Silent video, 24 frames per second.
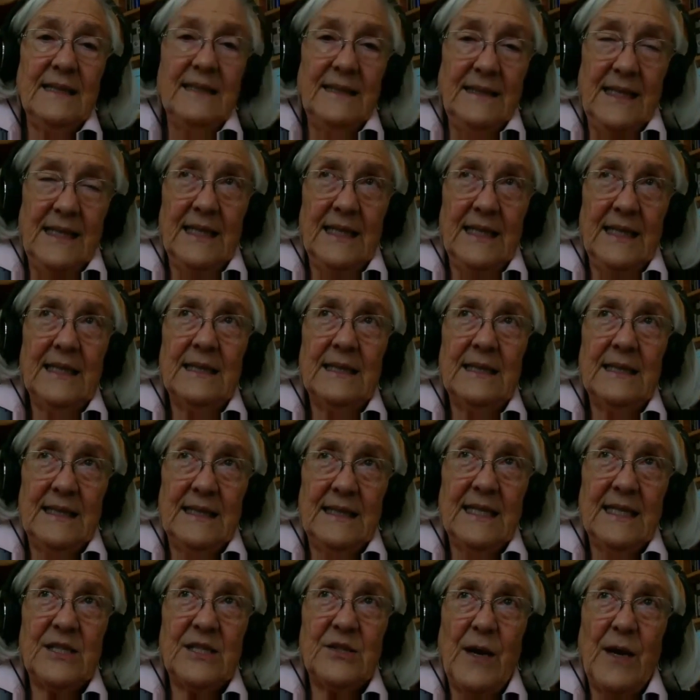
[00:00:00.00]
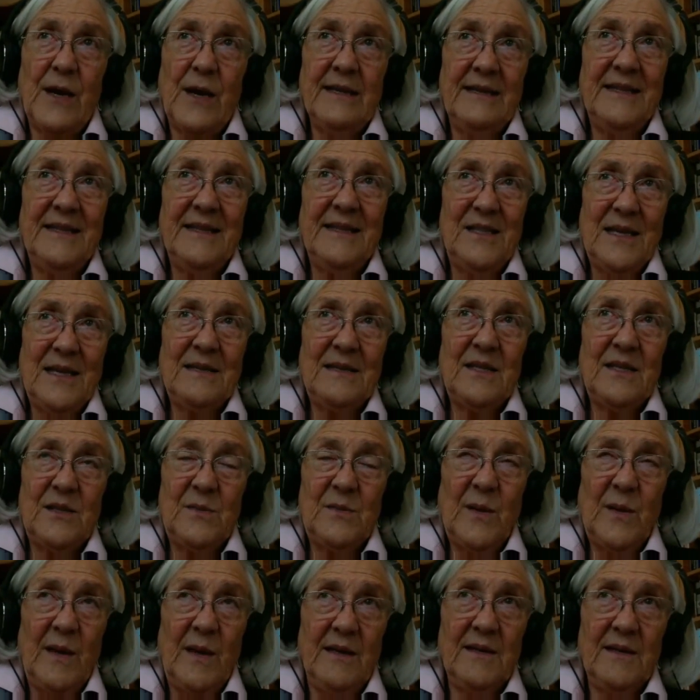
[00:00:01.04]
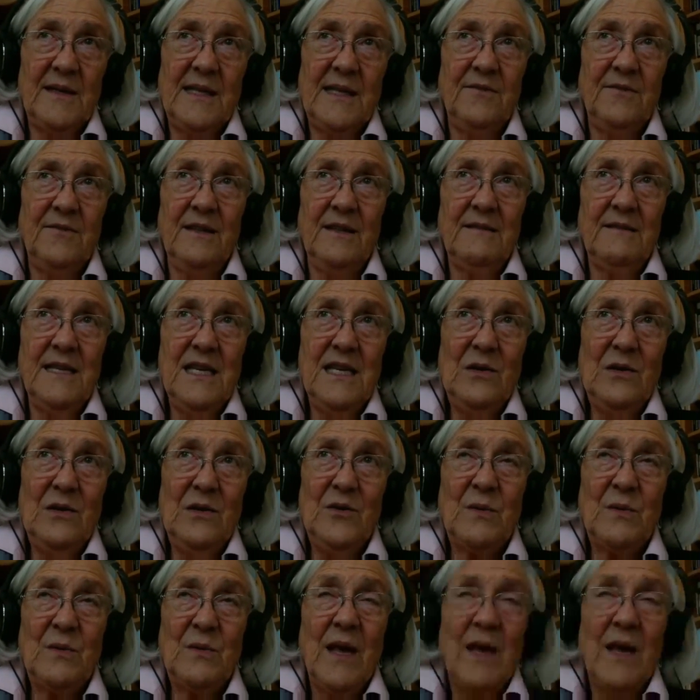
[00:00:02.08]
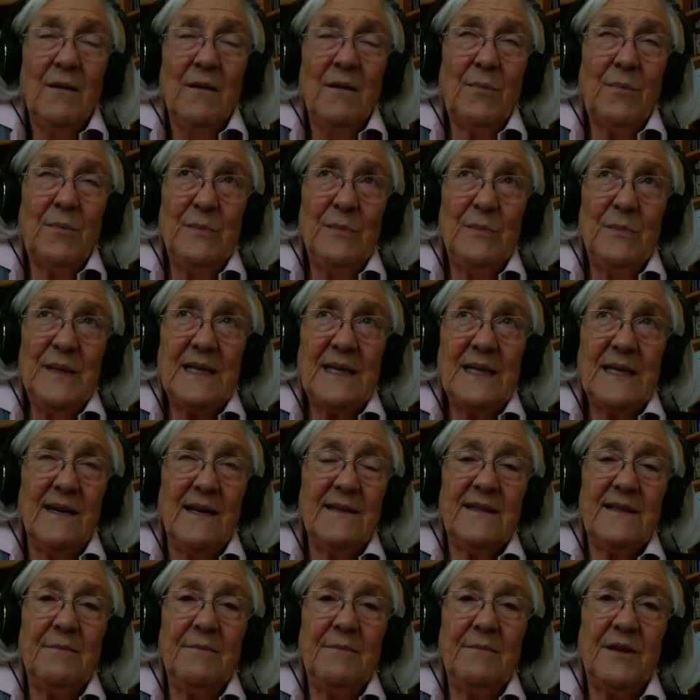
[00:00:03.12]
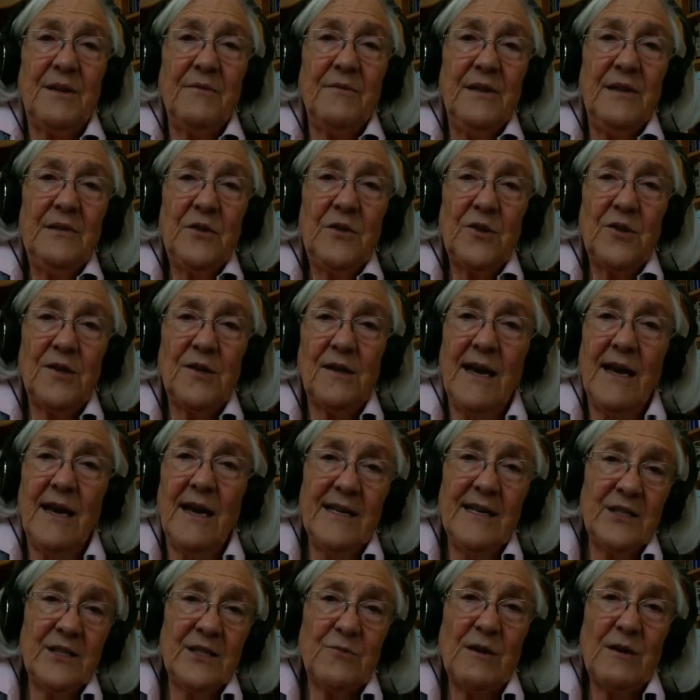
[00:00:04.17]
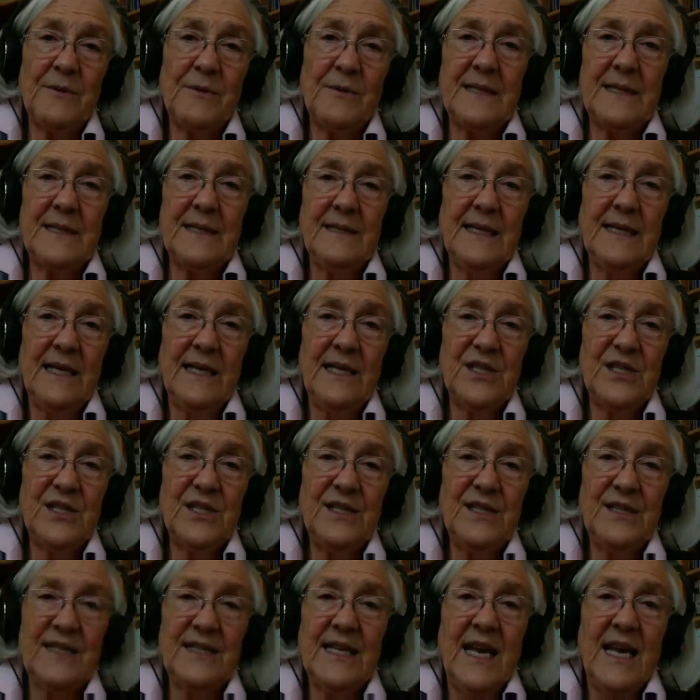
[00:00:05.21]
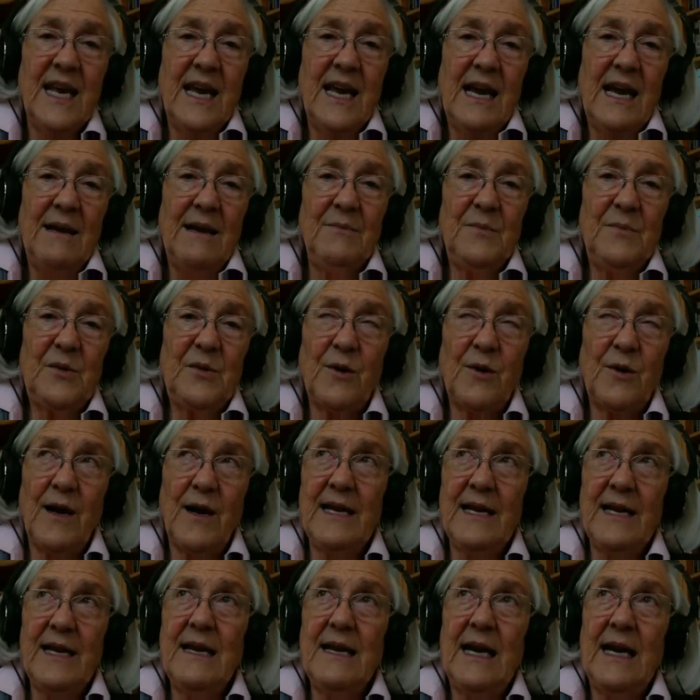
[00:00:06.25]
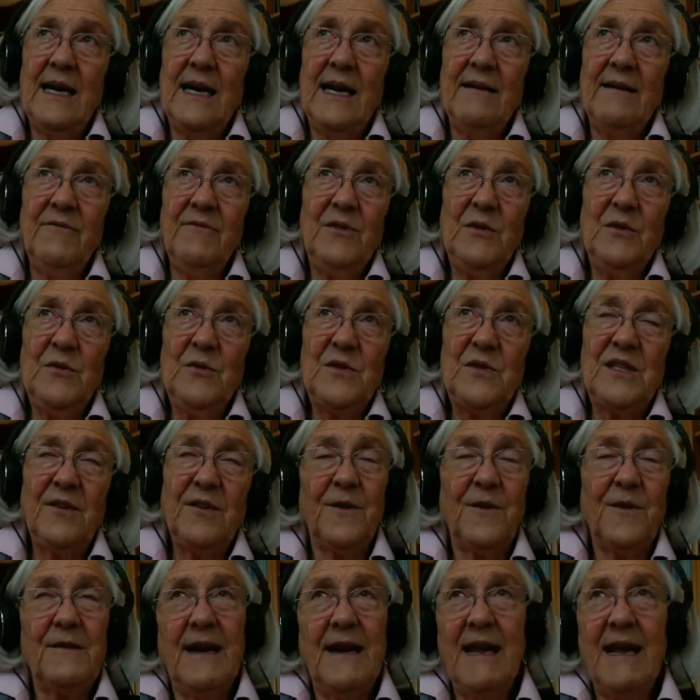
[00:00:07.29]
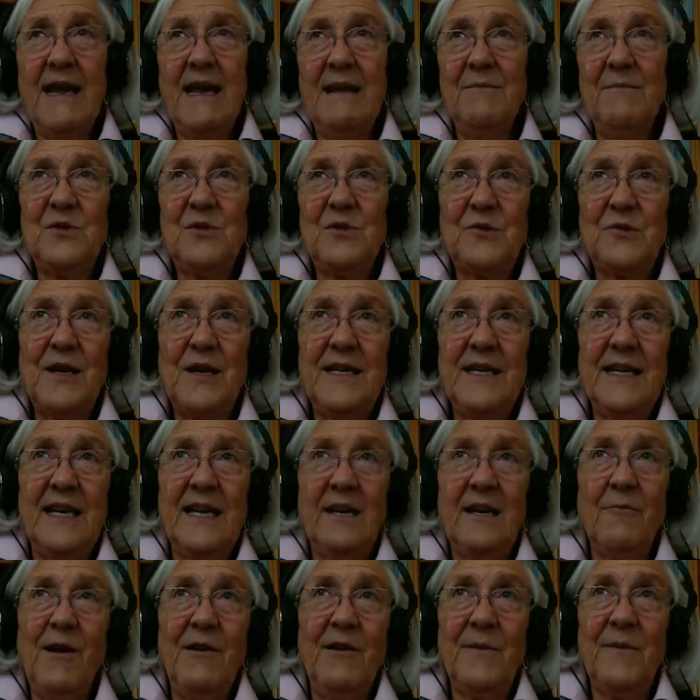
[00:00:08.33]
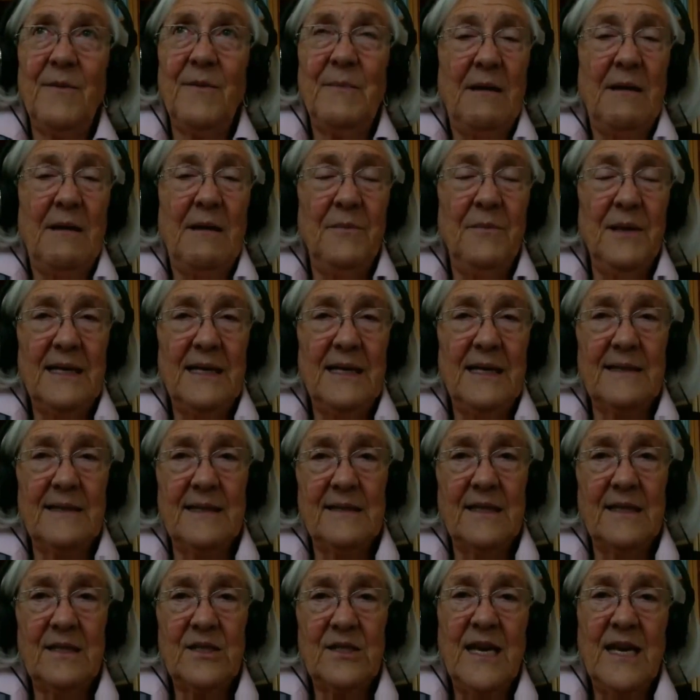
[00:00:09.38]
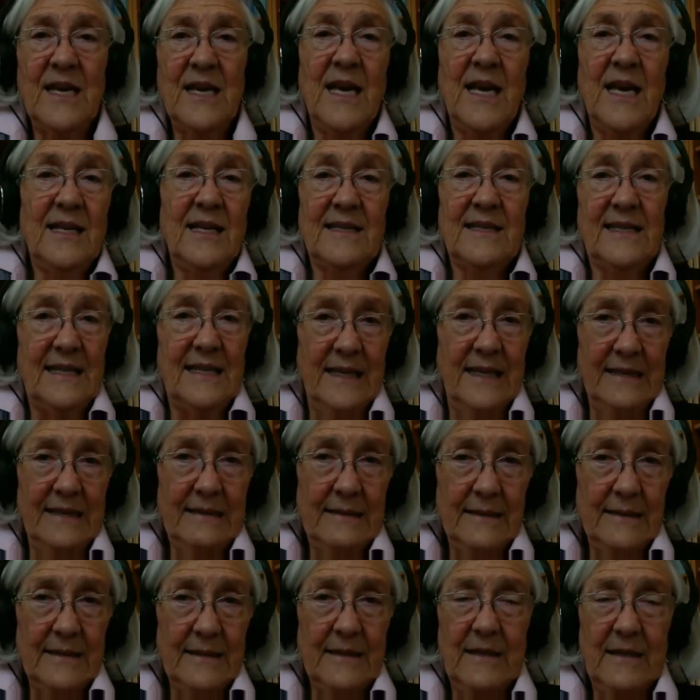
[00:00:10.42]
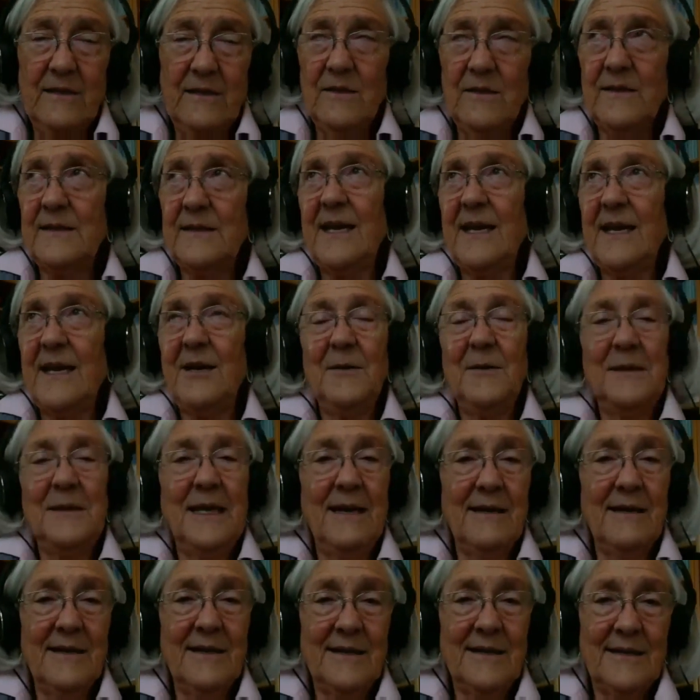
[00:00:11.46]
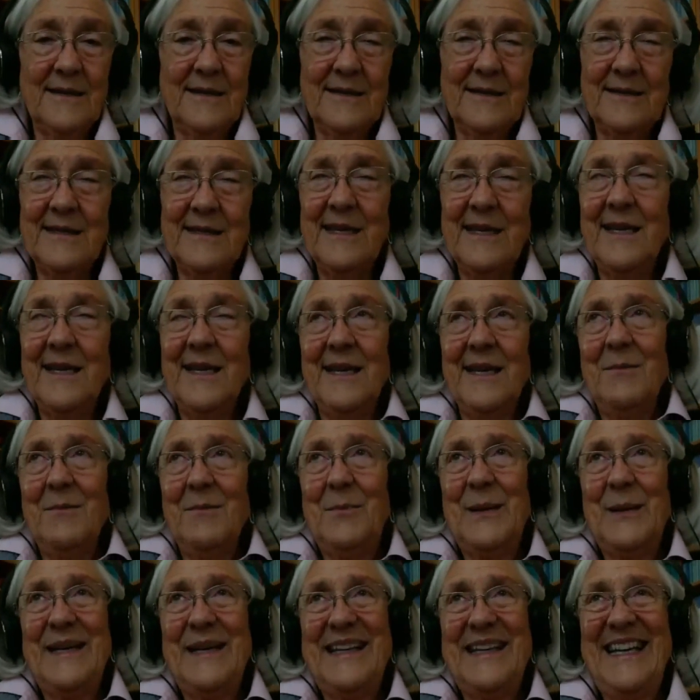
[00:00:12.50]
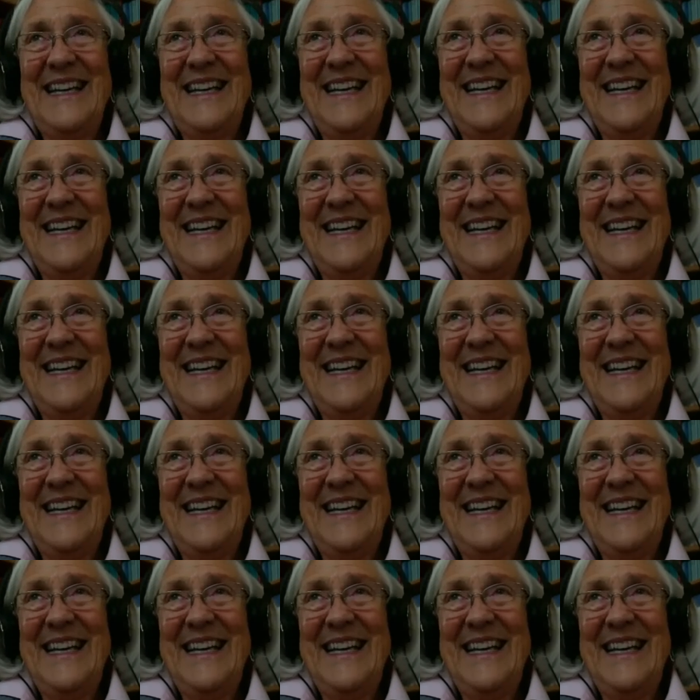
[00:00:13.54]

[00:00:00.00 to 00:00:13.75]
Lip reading: Yeah, that's right. I definitely use Bowlby's concept of internalized representations. I've used different names trying to get away from that because it's such a sin to use psychoanalysis. But